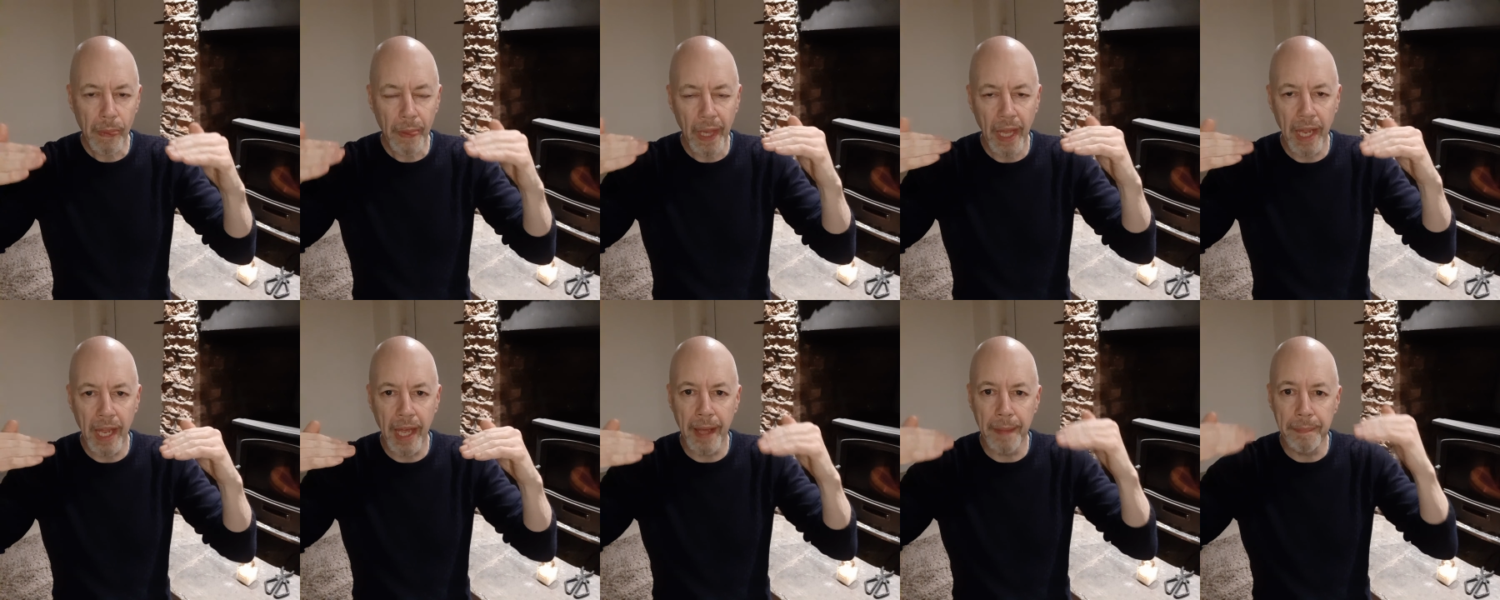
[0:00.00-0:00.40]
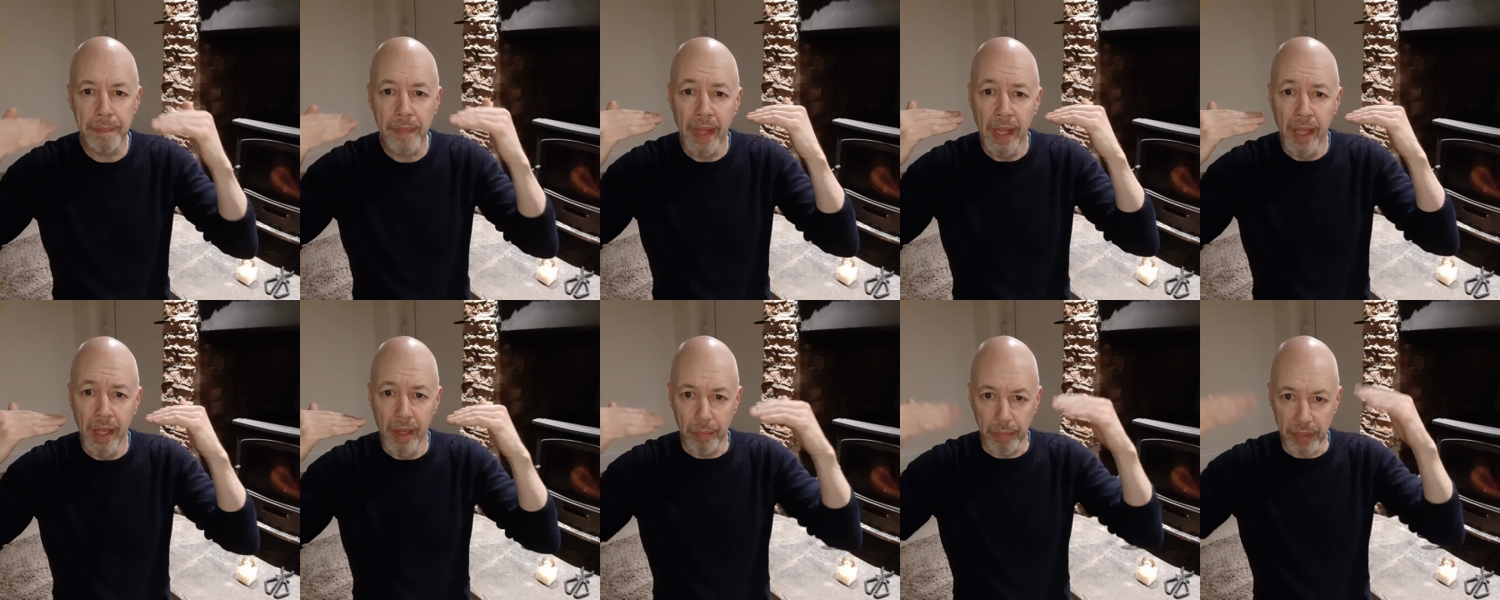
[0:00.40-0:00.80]

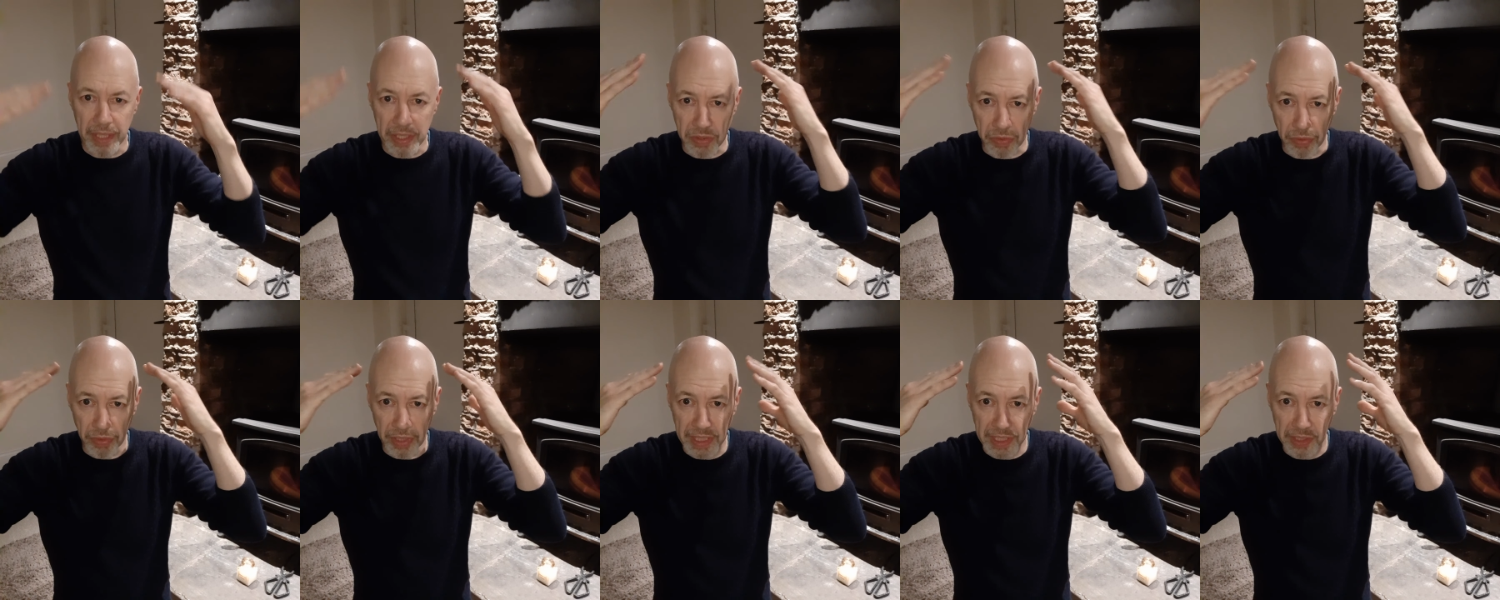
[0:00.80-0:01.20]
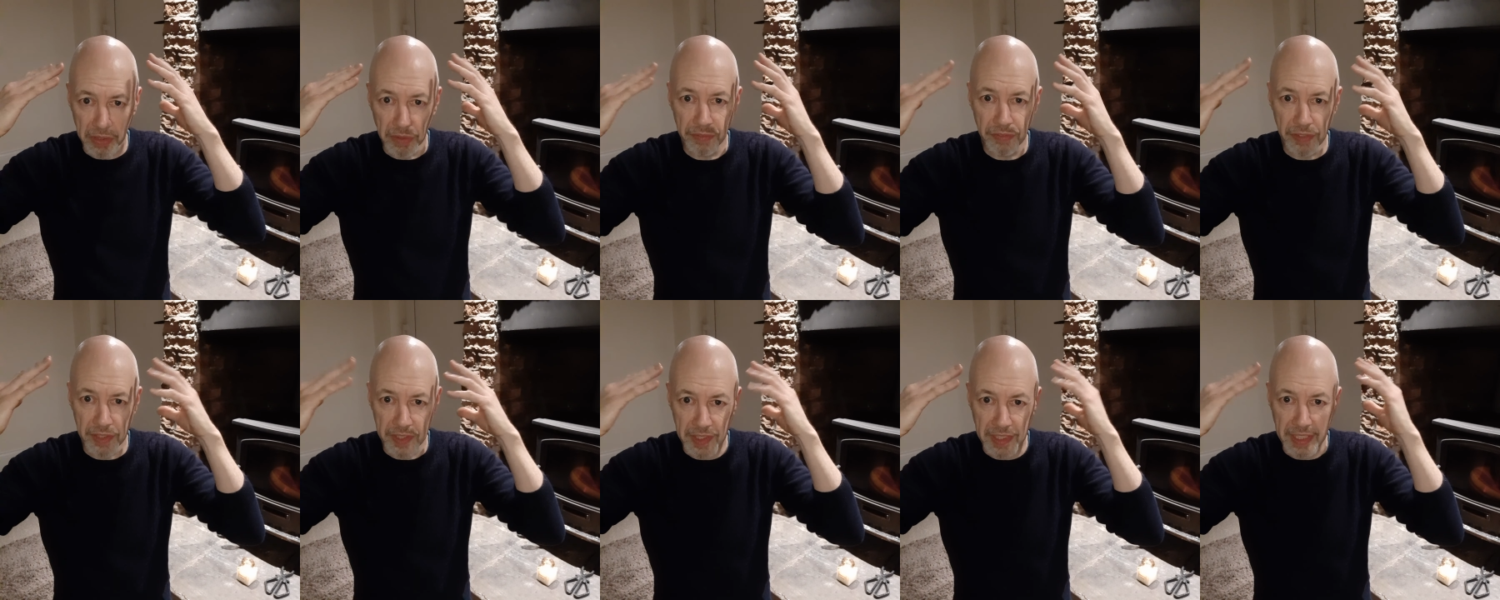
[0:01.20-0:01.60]
But it's really good
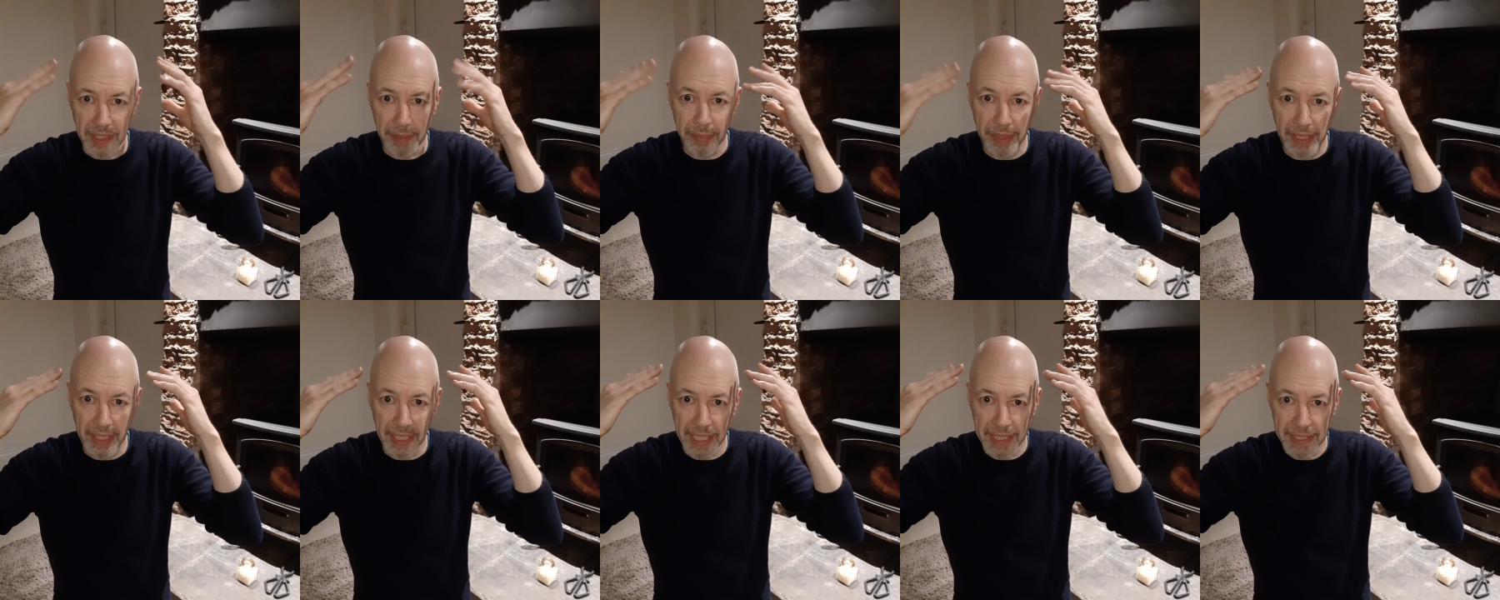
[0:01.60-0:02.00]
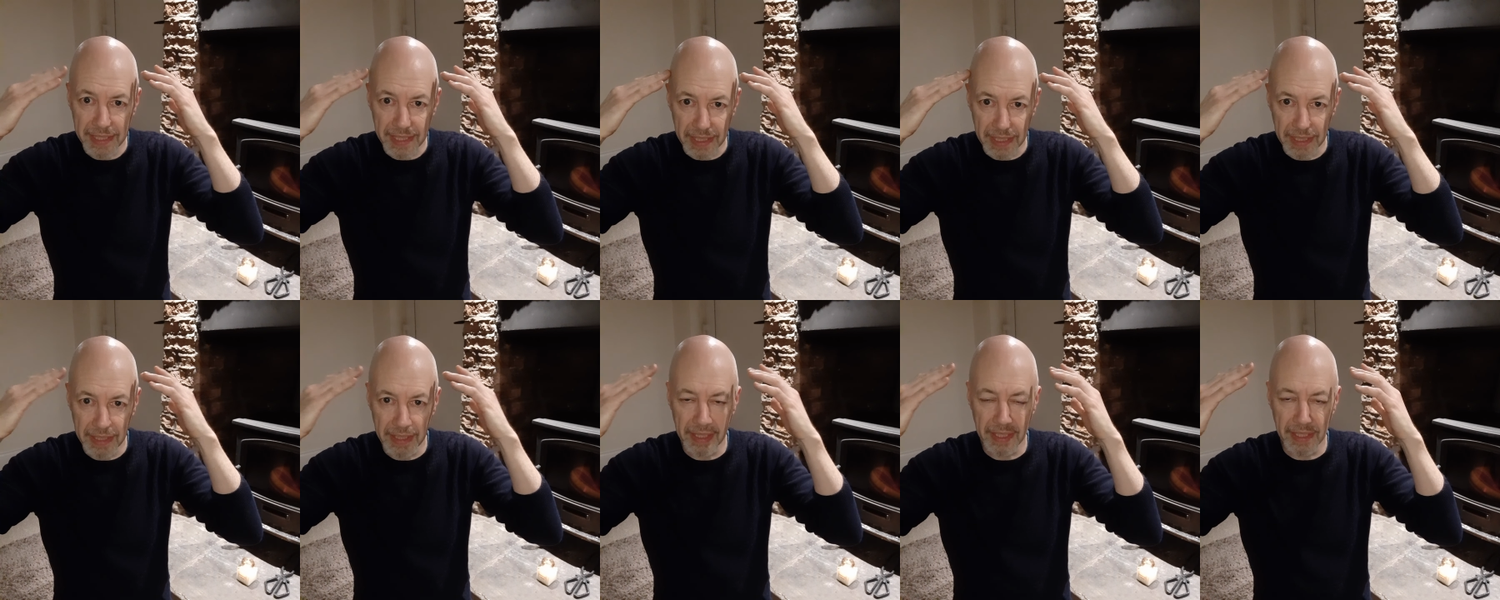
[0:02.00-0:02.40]
for
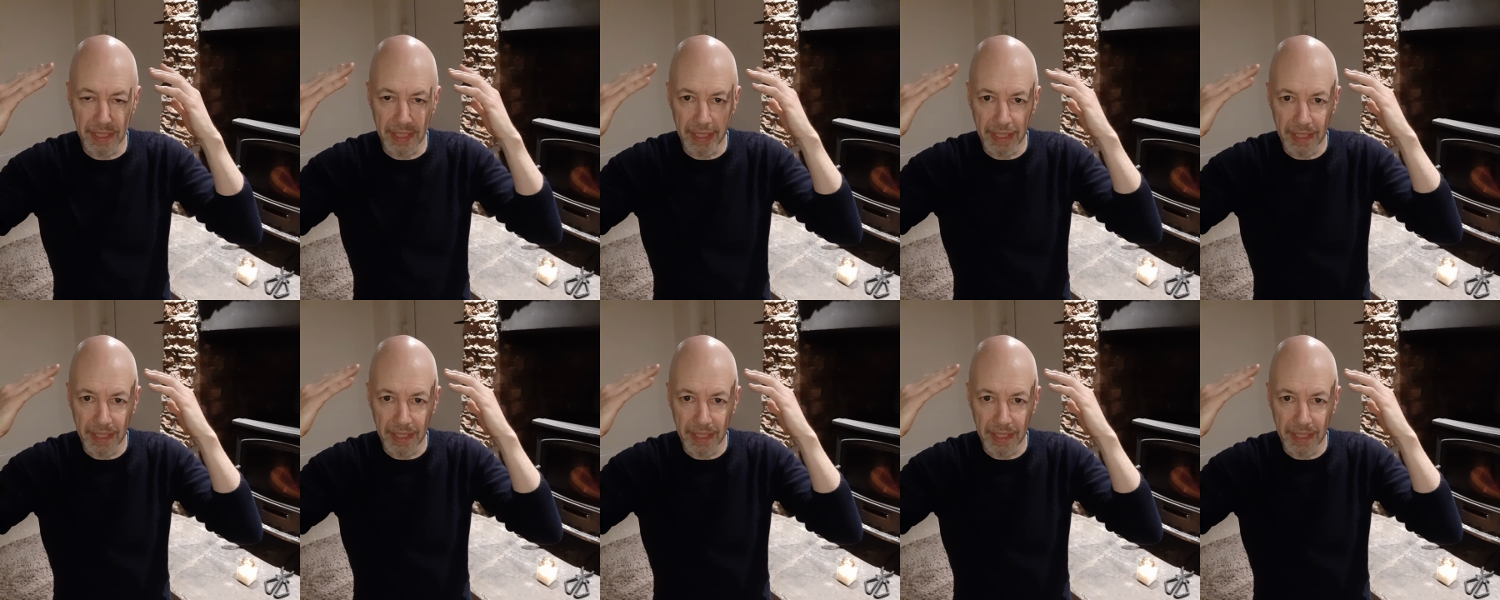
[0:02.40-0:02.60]
stimulating